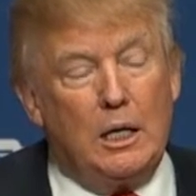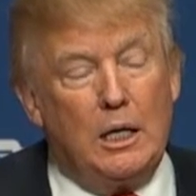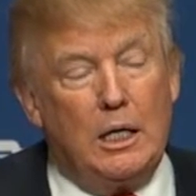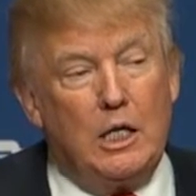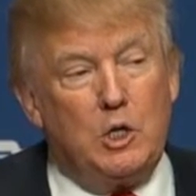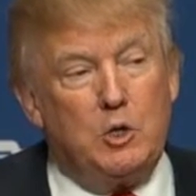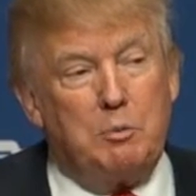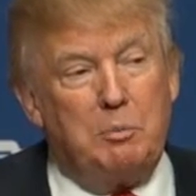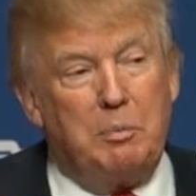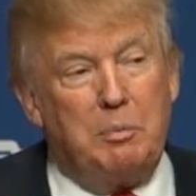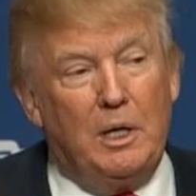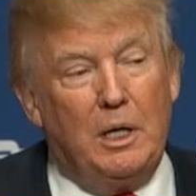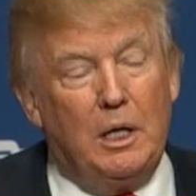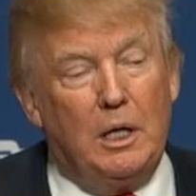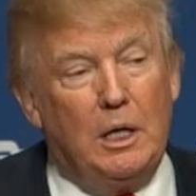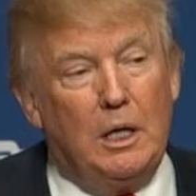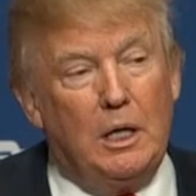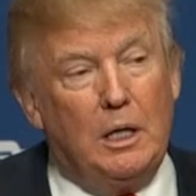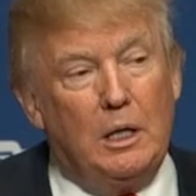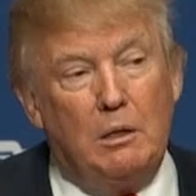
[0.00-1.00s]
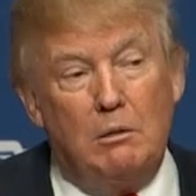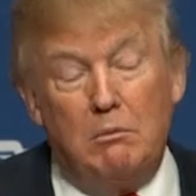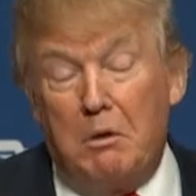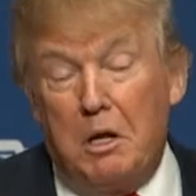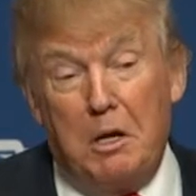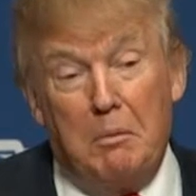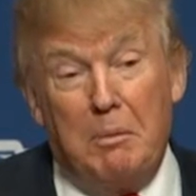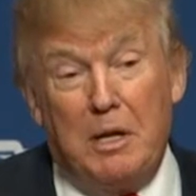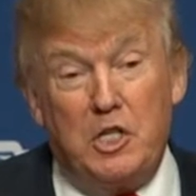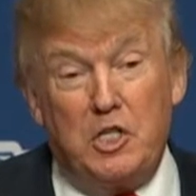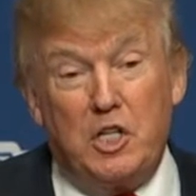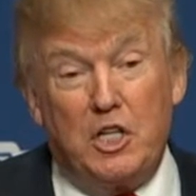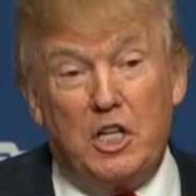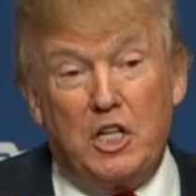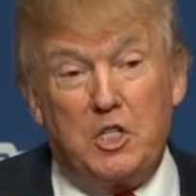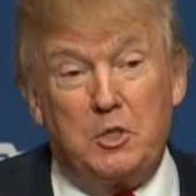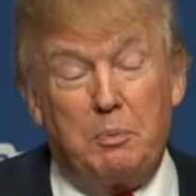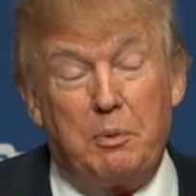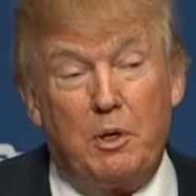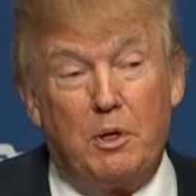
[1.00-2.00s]
It's been an
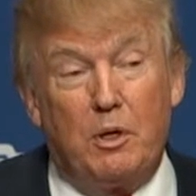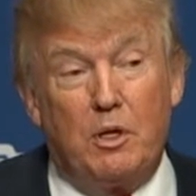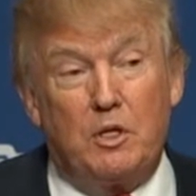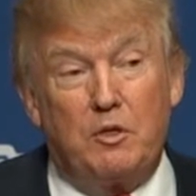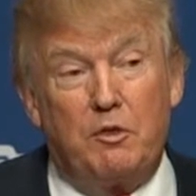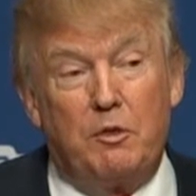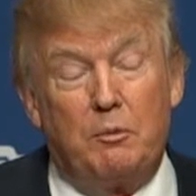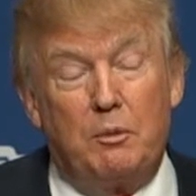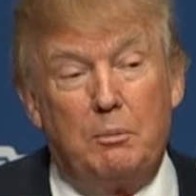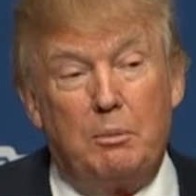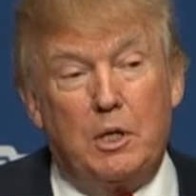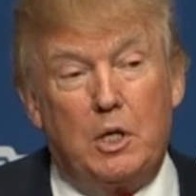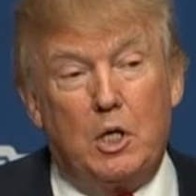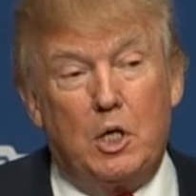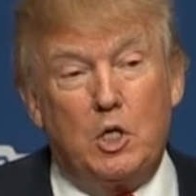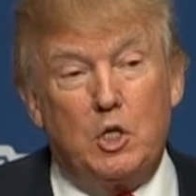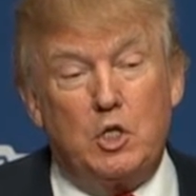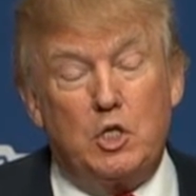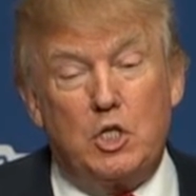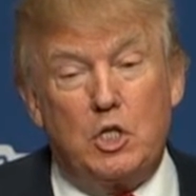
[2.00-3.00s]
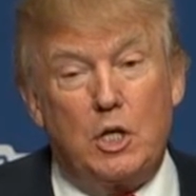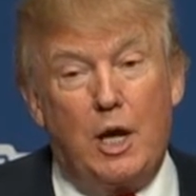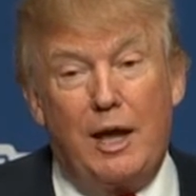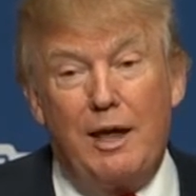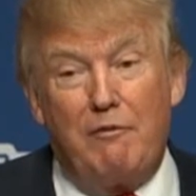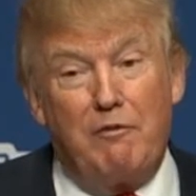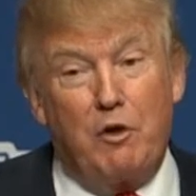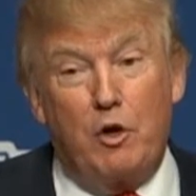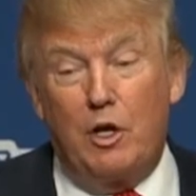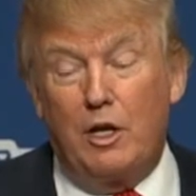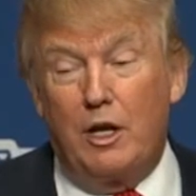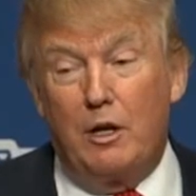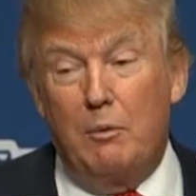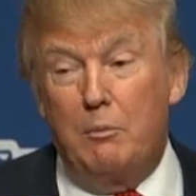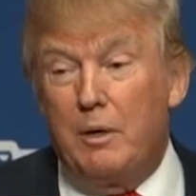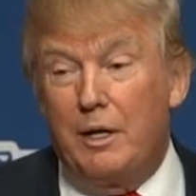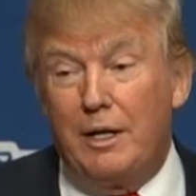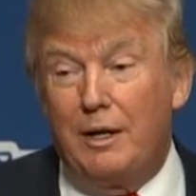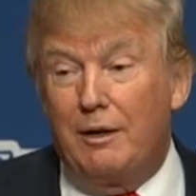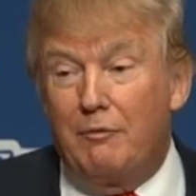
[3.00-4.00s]
amazing experience for me because I have very
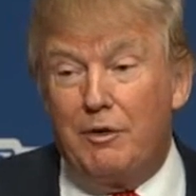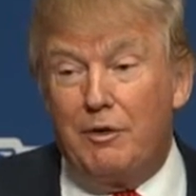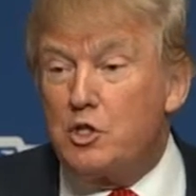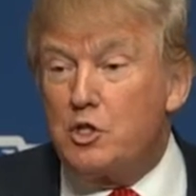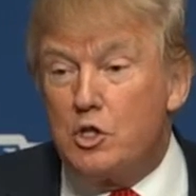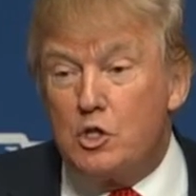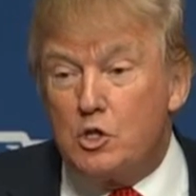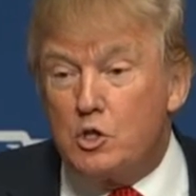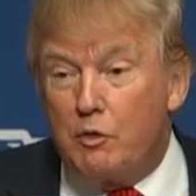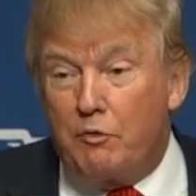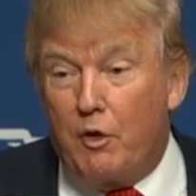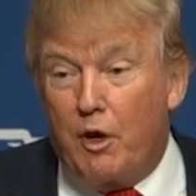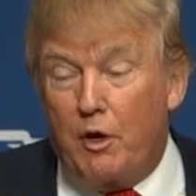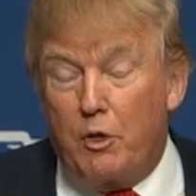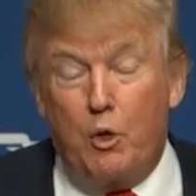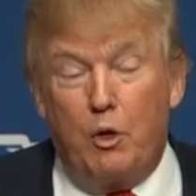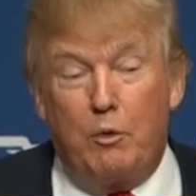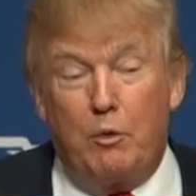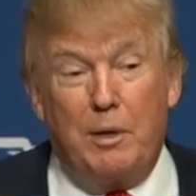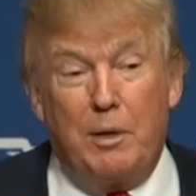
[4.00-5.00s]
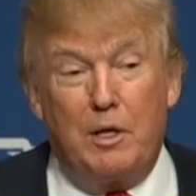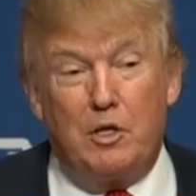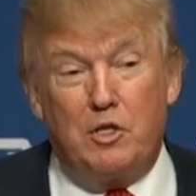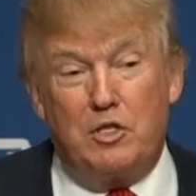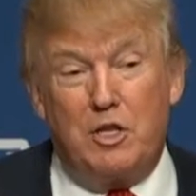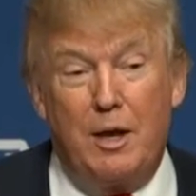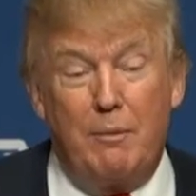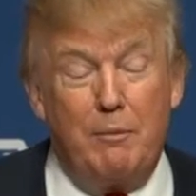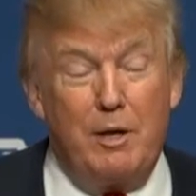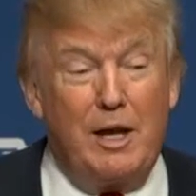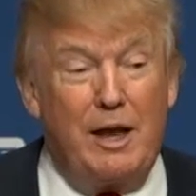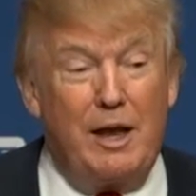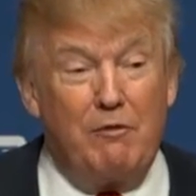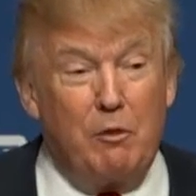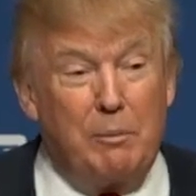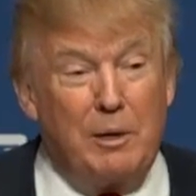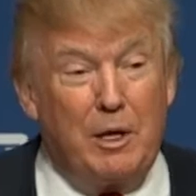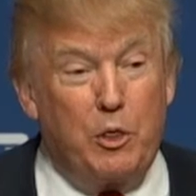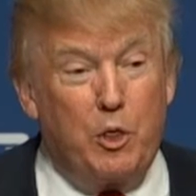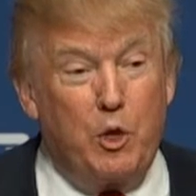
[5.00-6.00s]
little money invested so far. I thought by this time I'd
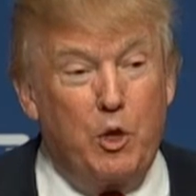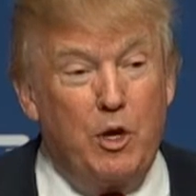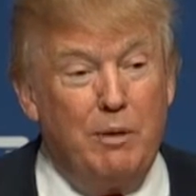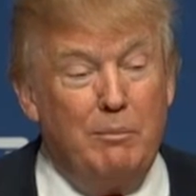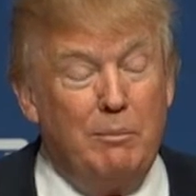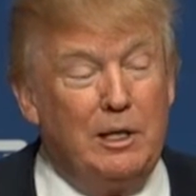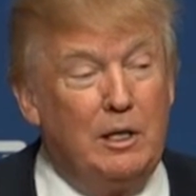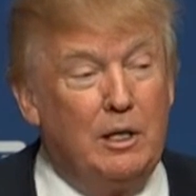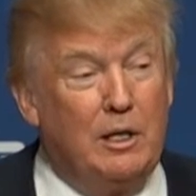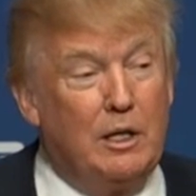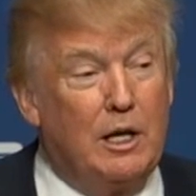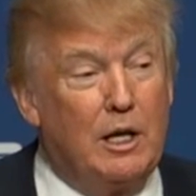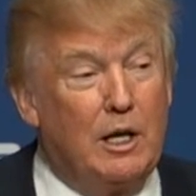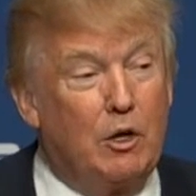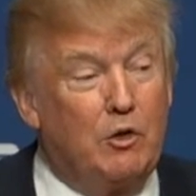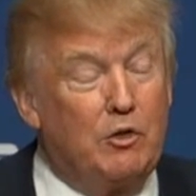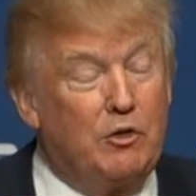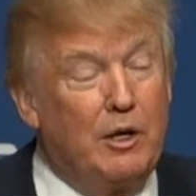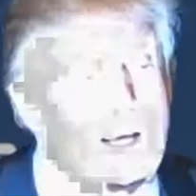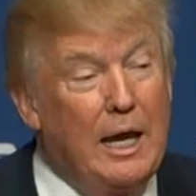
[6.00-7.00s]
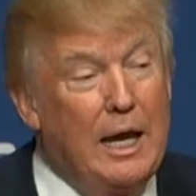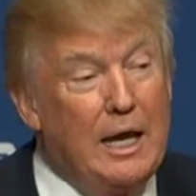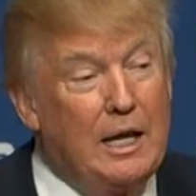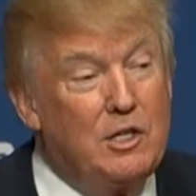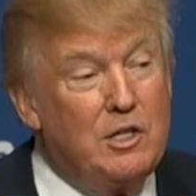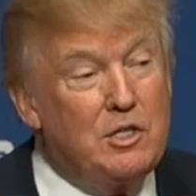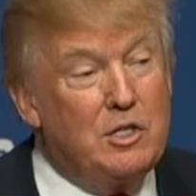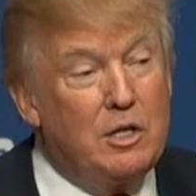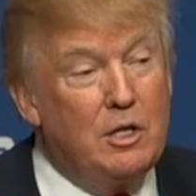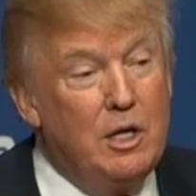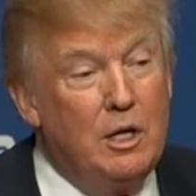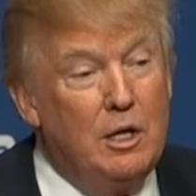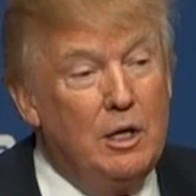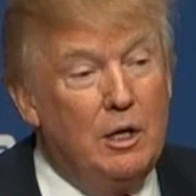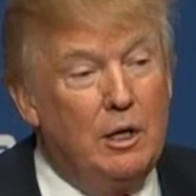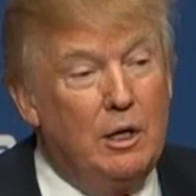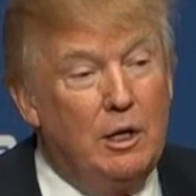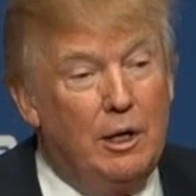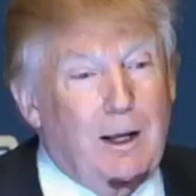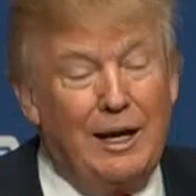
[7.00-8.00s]
have about $30 million in ads,
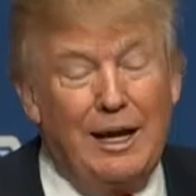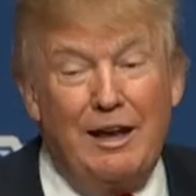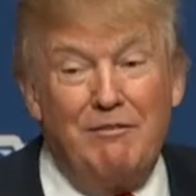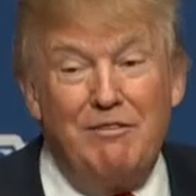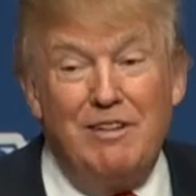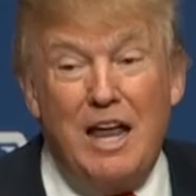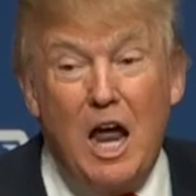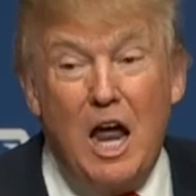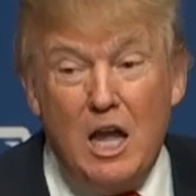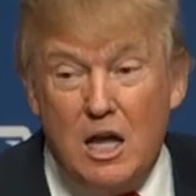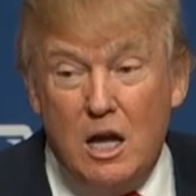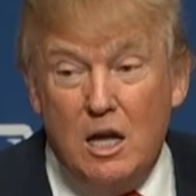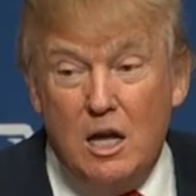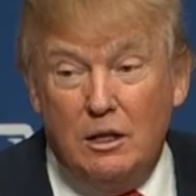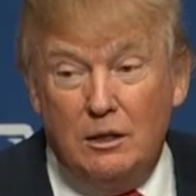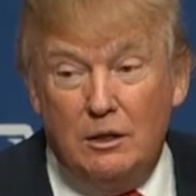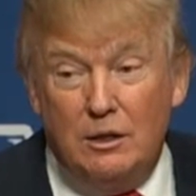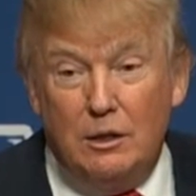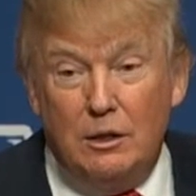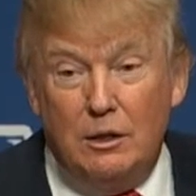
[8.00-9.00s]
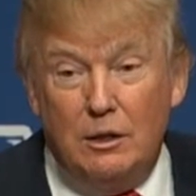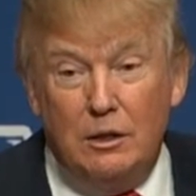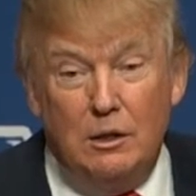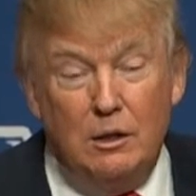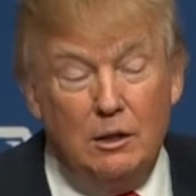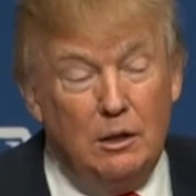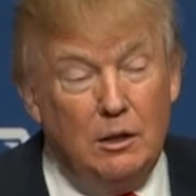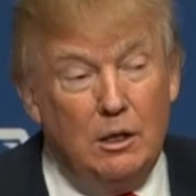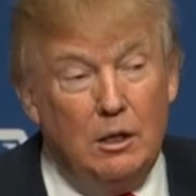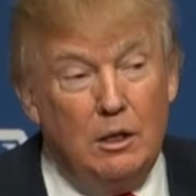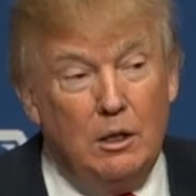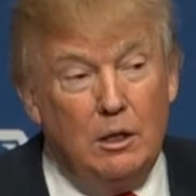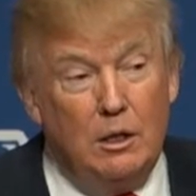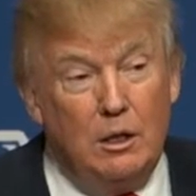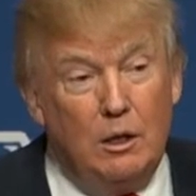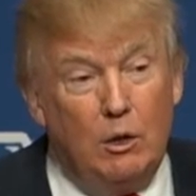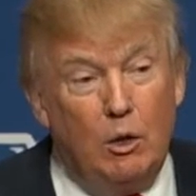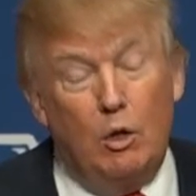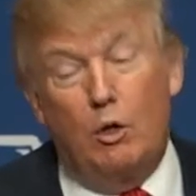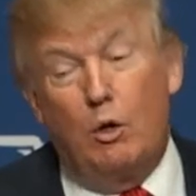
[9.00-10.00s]
and I have none.
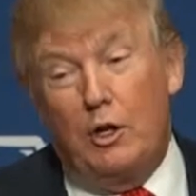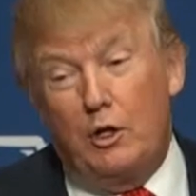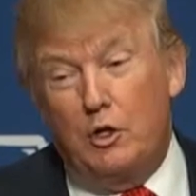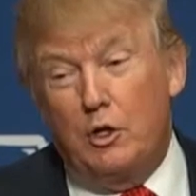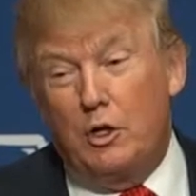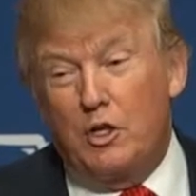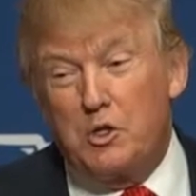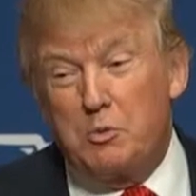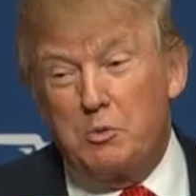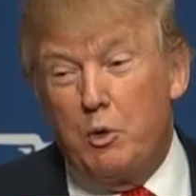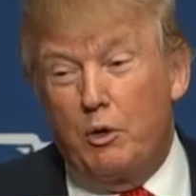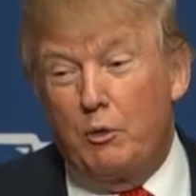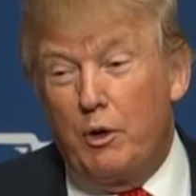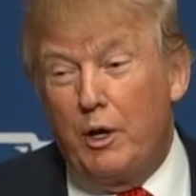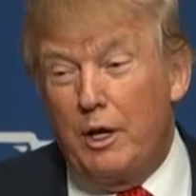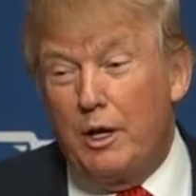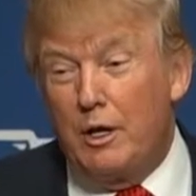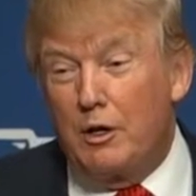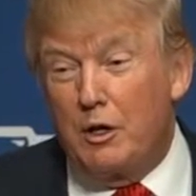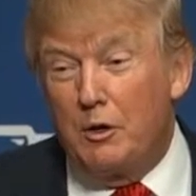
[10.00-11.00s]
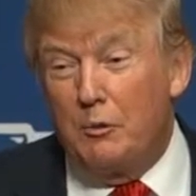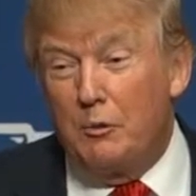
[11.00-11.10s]
Although I took a small radio